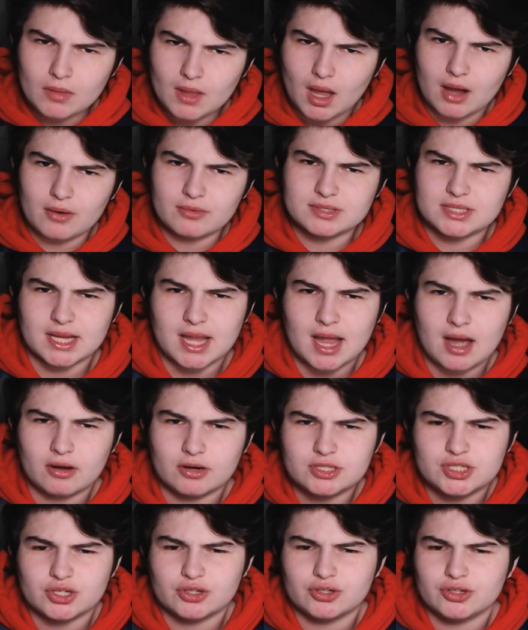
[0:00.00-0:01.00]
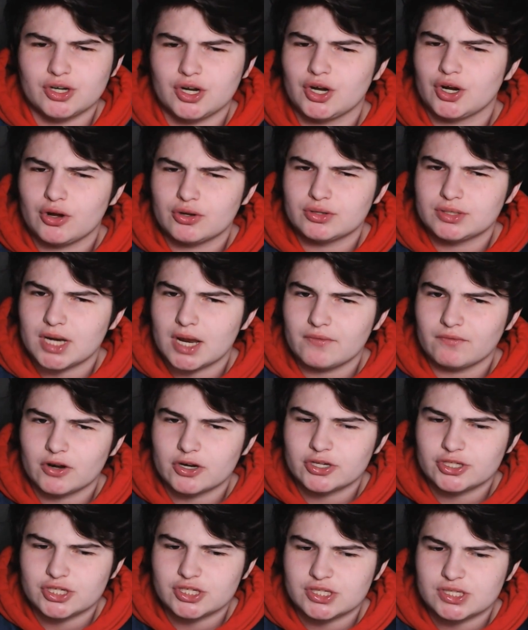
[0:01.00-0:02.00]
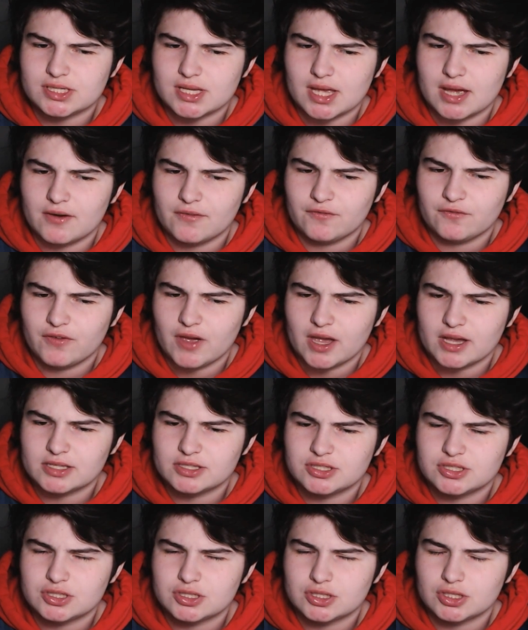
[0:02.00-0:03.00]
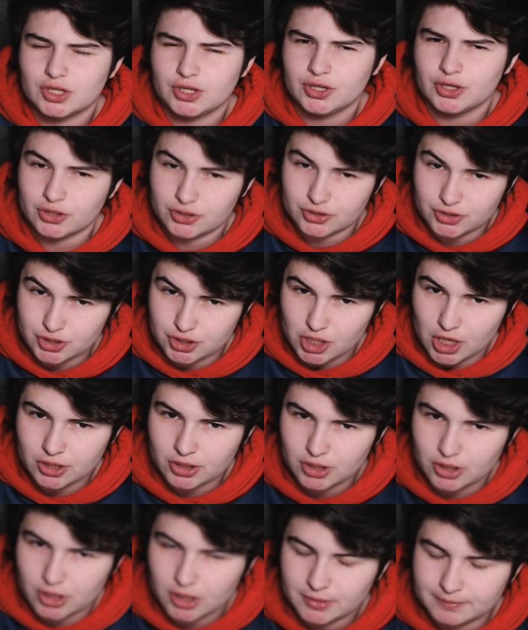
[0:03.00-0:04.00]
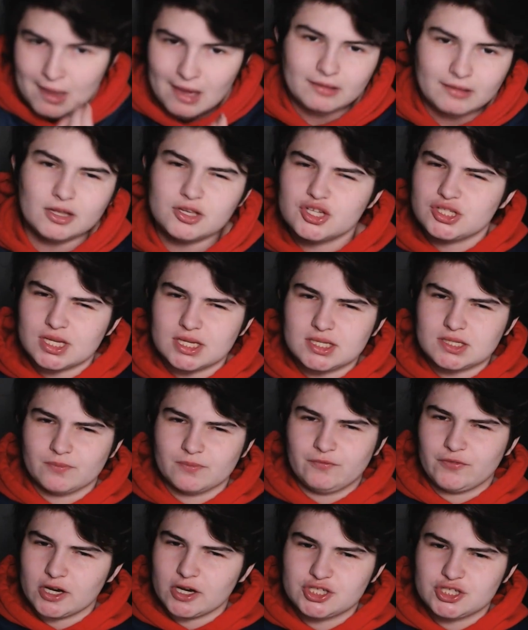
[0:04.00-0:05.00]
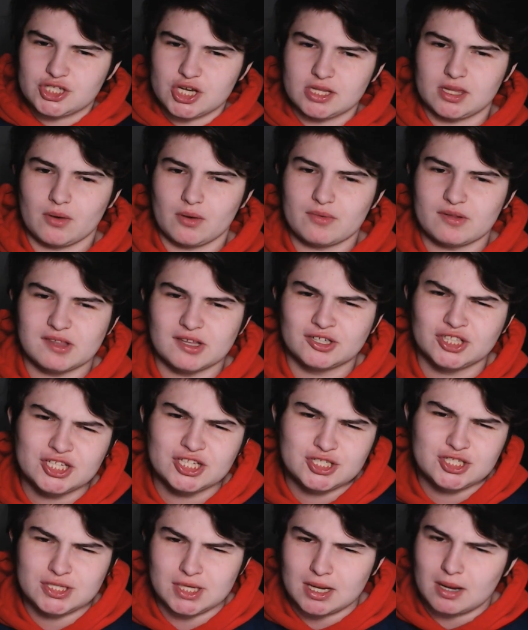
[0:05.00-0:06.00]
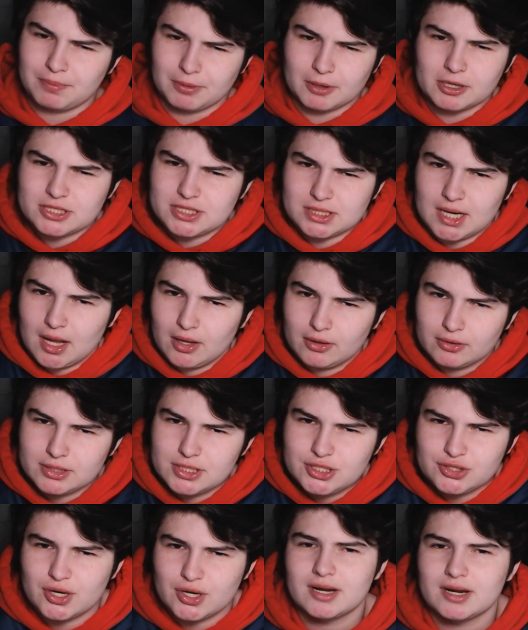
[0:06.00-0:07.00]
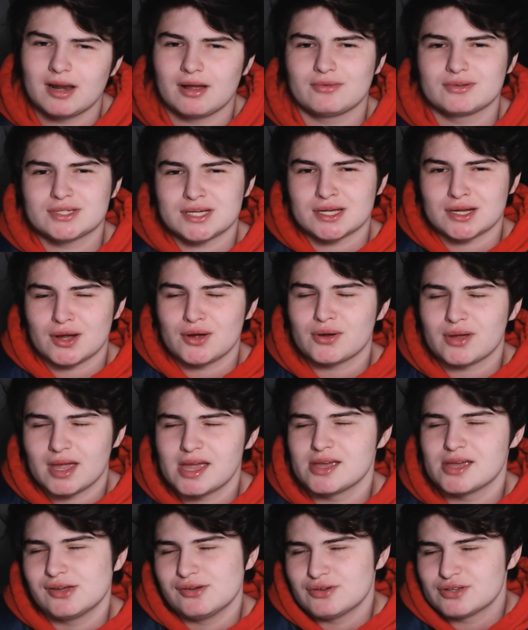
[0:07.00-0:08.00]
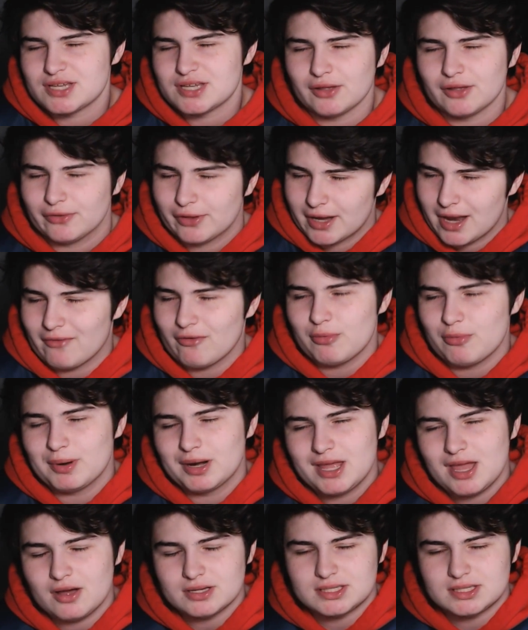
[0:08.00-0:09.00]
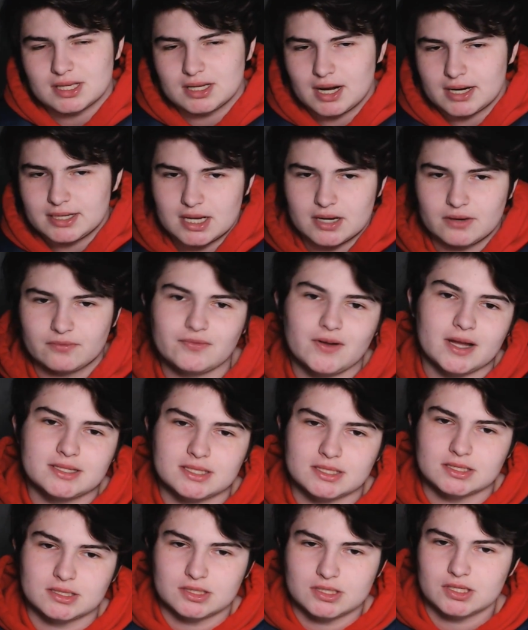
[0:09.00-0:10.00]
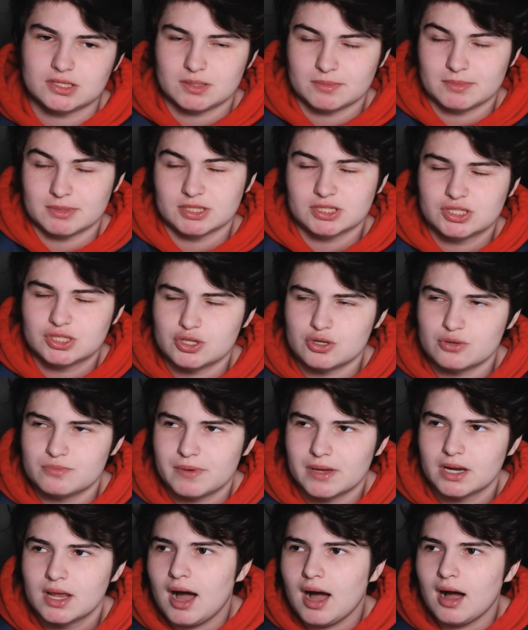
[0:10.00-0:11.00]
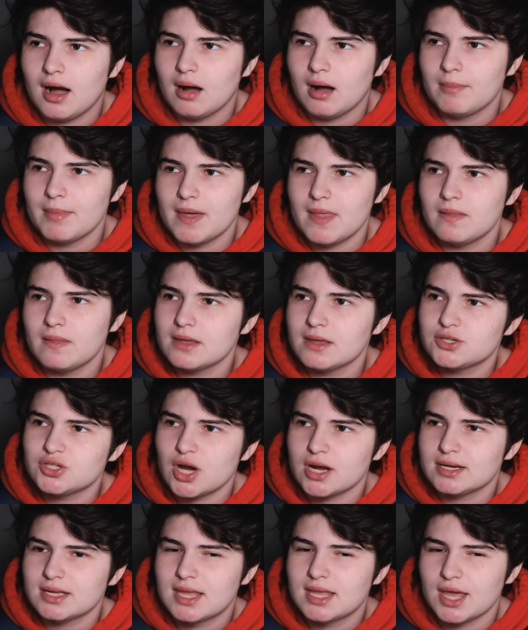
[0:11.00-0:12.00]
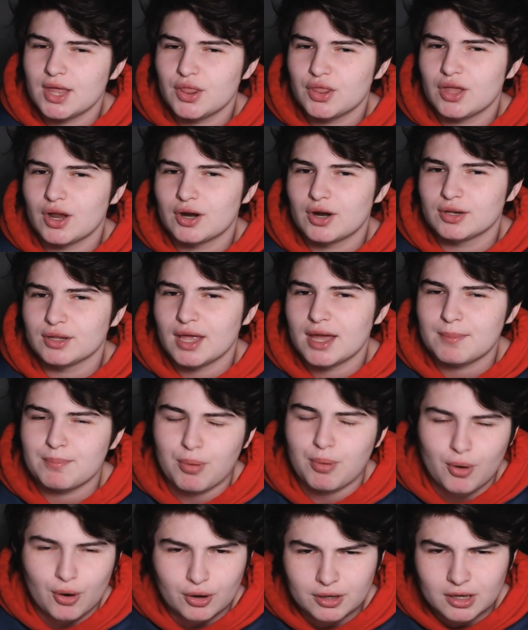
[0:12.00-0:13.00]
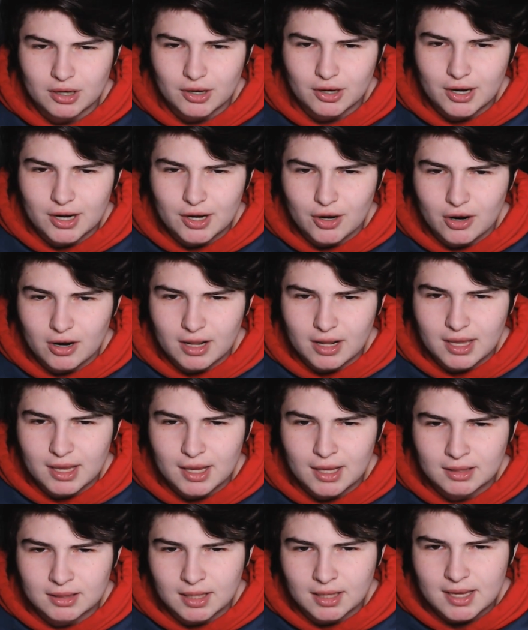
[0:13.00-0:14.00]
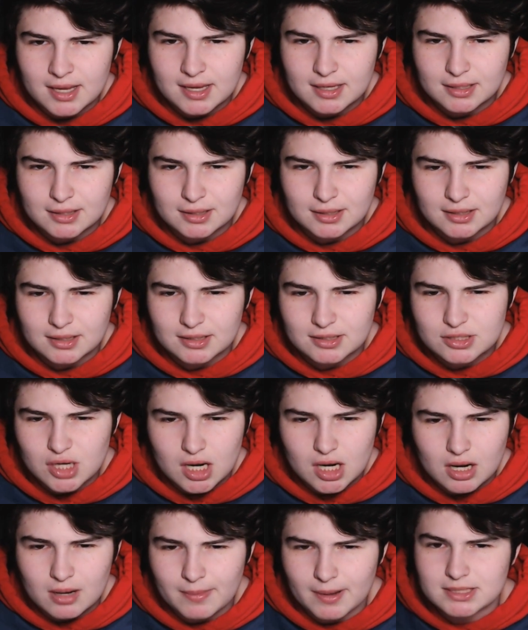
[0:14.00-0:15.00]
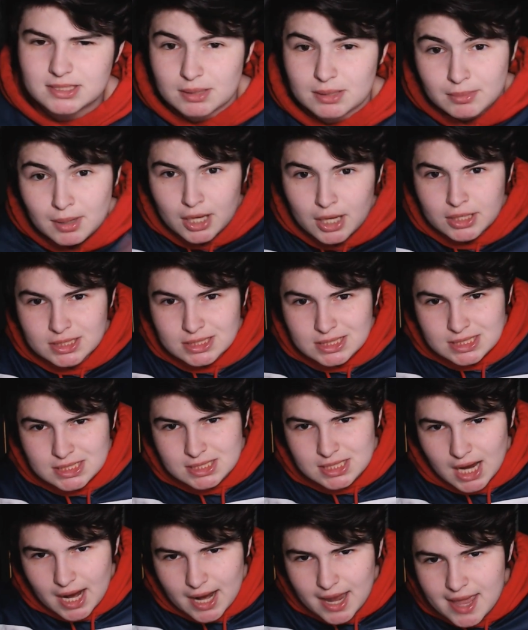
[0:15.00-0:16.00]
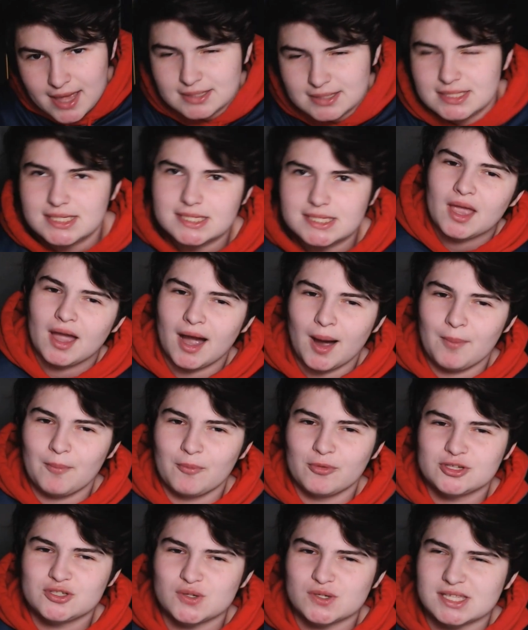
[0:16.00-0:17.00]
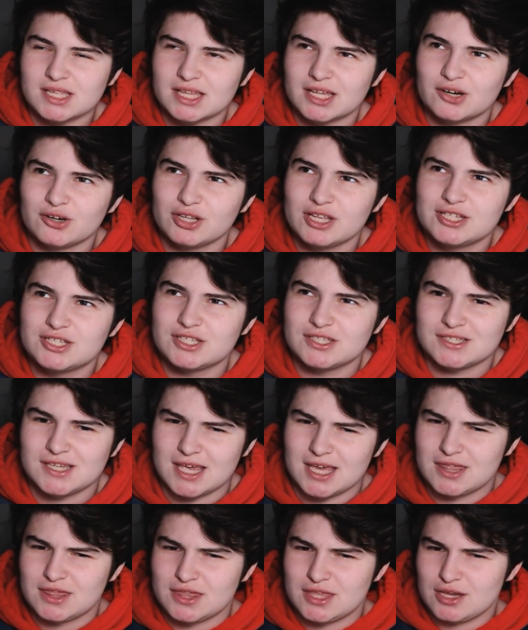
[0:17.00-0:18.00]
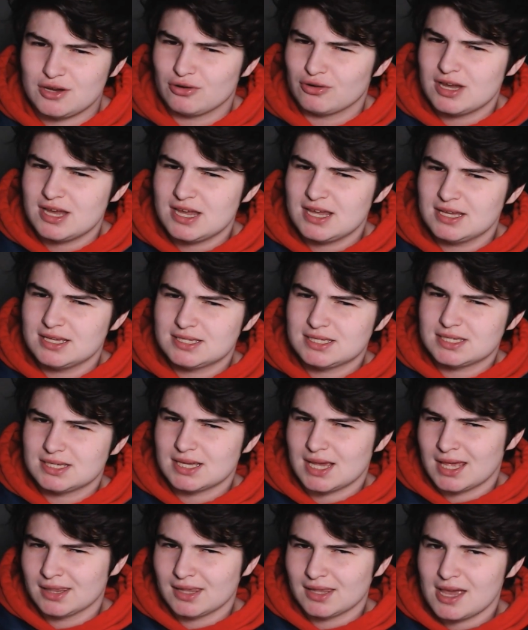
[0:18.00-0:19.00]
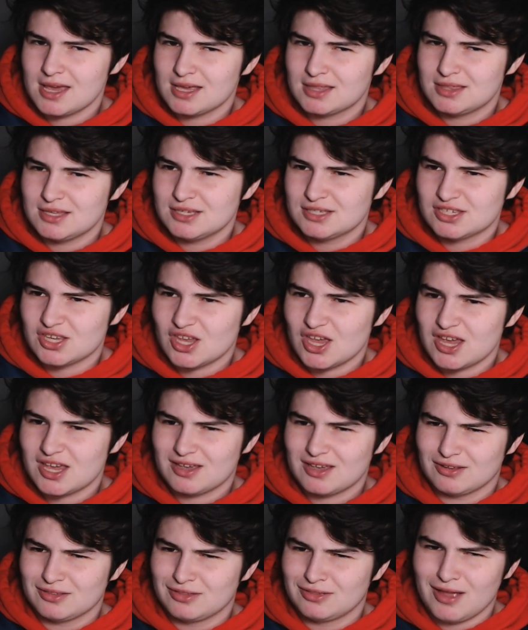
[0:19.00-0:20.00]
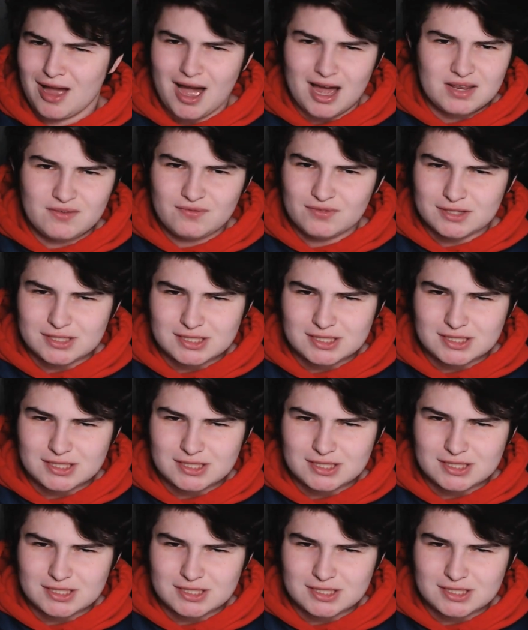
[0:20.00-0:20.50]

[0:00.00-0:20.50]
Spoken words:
I was like, how does your neurodivergence affect your gender? And they just said some fuck shit that was literally just like a personality trait, and I was like, okay, you sound like everybody else that identifies as something stupid. And then they tried to get their like partner in on it and like talk about some science, which was literally just like theories and like these like not even